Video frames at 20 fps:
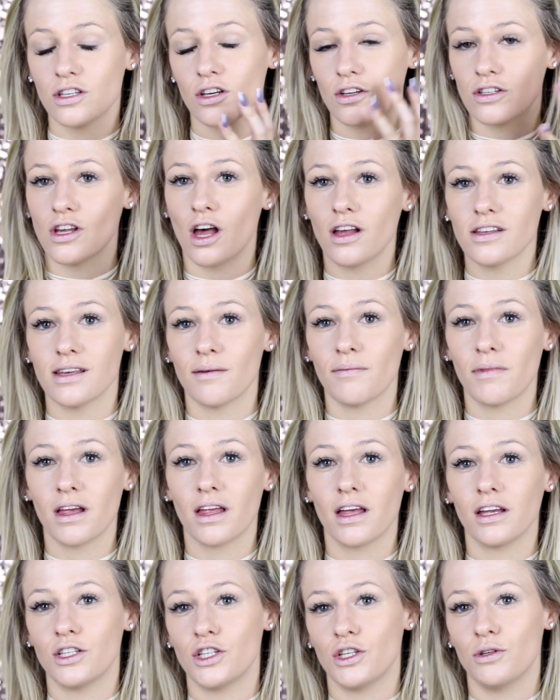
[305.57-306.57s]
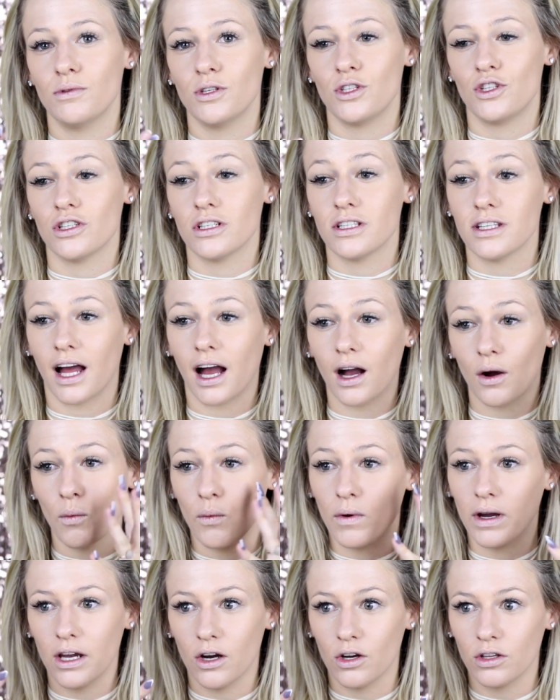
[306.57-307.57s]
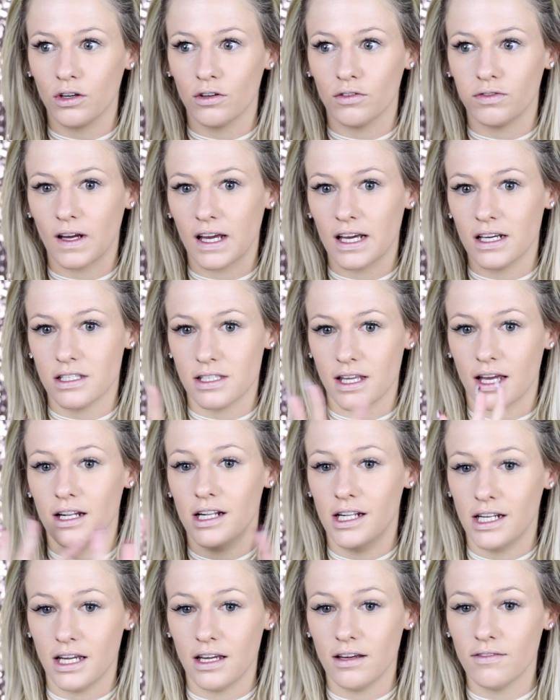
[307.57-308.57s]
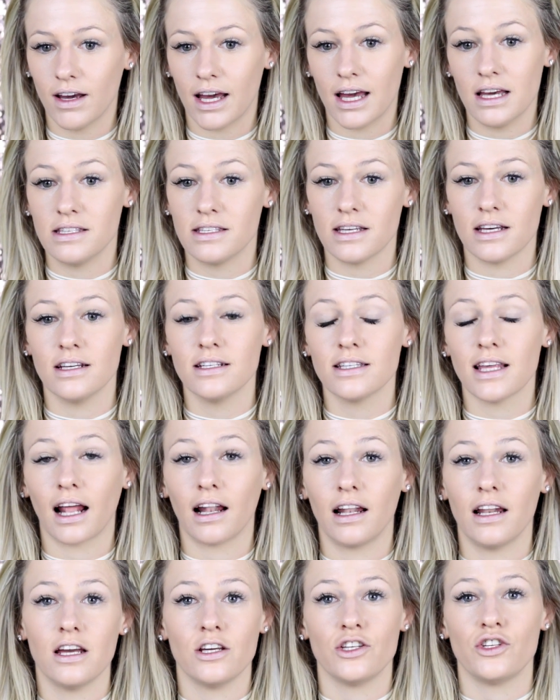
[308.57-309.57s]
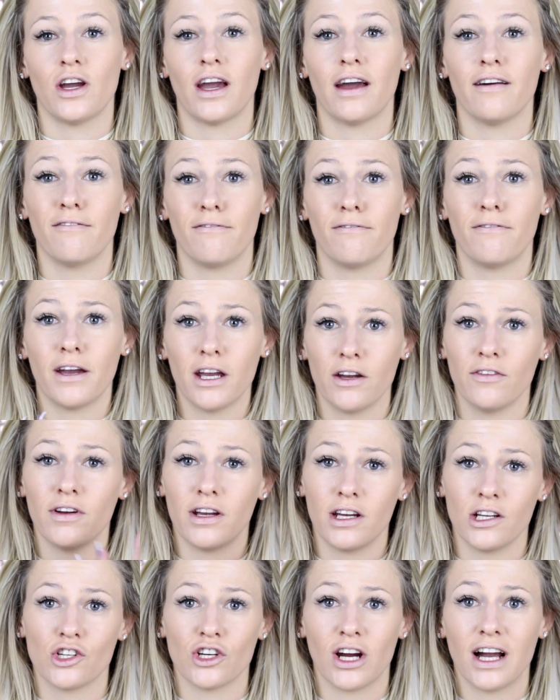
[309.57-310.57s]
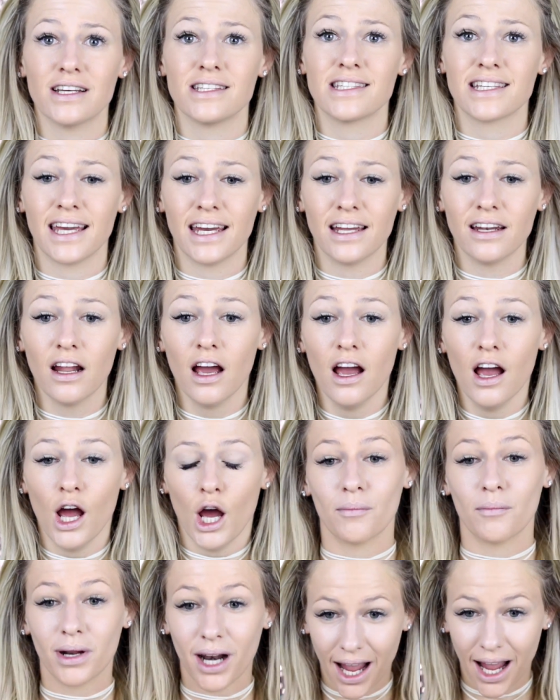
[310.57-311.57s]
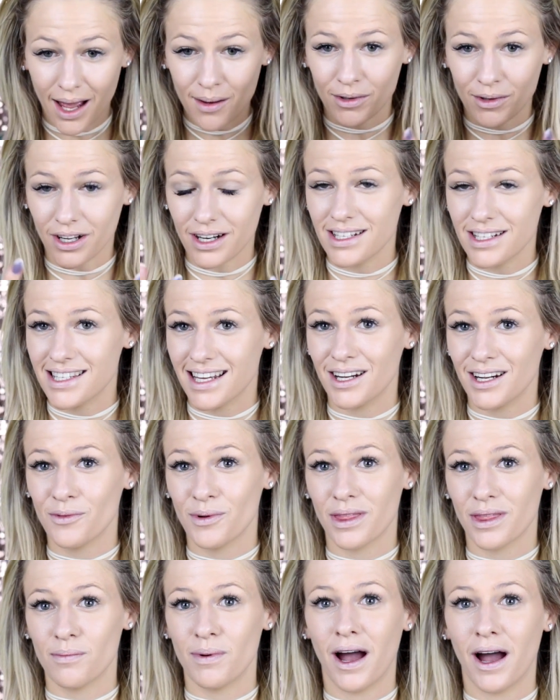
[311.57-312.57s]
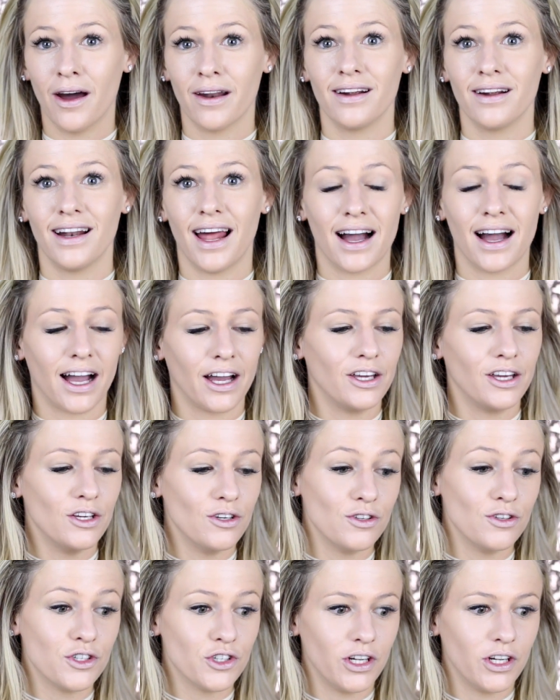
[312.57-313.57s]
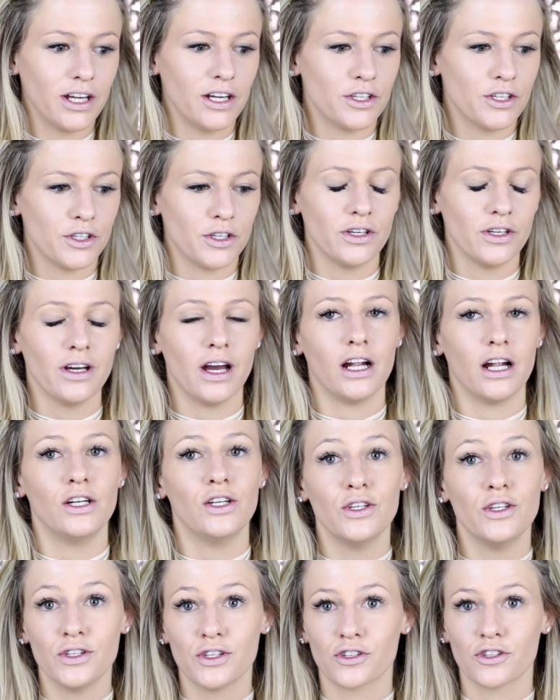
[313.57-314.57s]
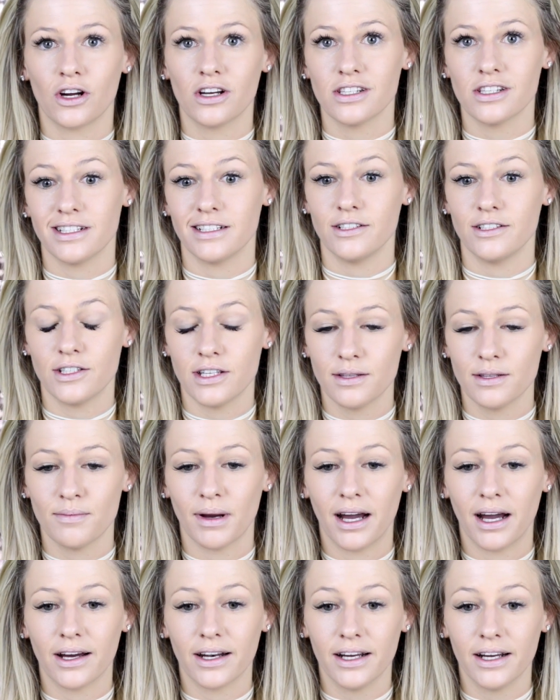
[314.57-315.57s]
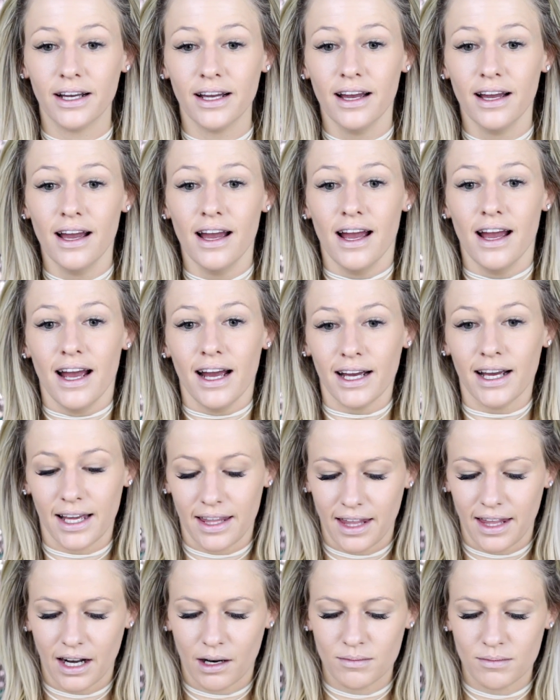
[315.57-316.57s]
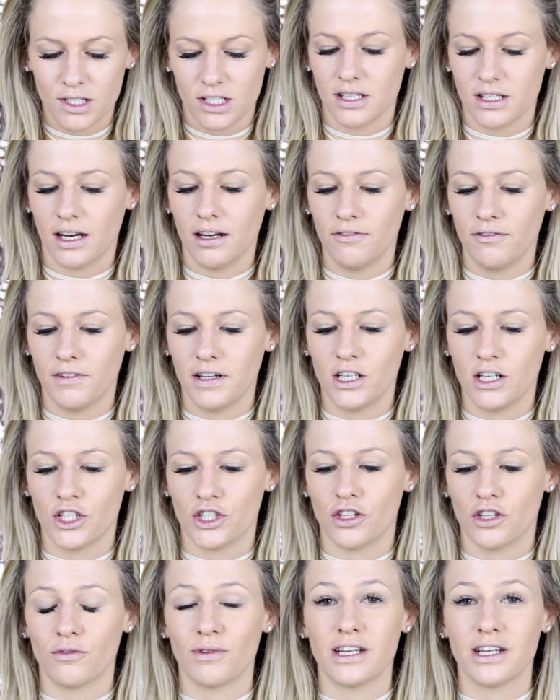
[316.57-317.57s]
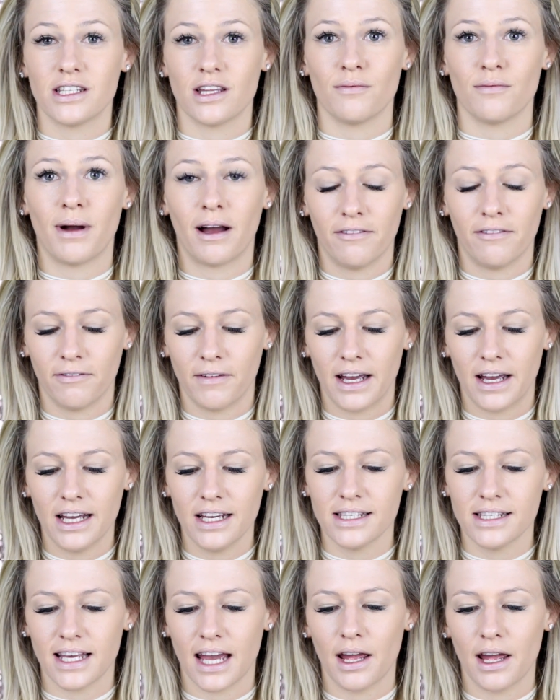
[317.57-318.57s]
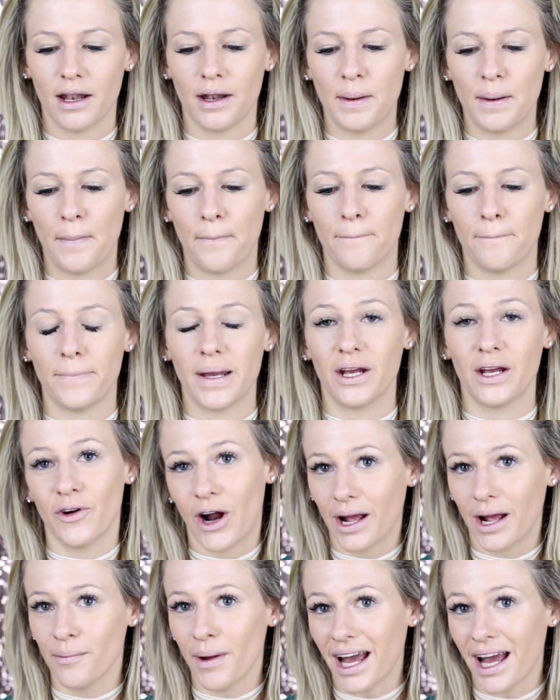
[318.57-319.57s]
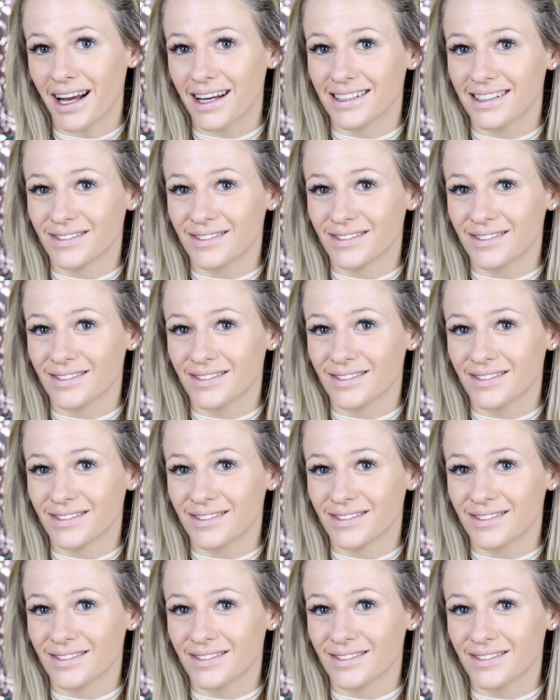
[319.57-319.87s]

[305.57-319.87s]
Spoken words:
so it's not something that you would just like wear on your face and leave as is unless you have very dry skin. But I am going to set it with the powder like I usually do, a loose translucent powder, and then I'm just going to finish the rest of my face and be right back.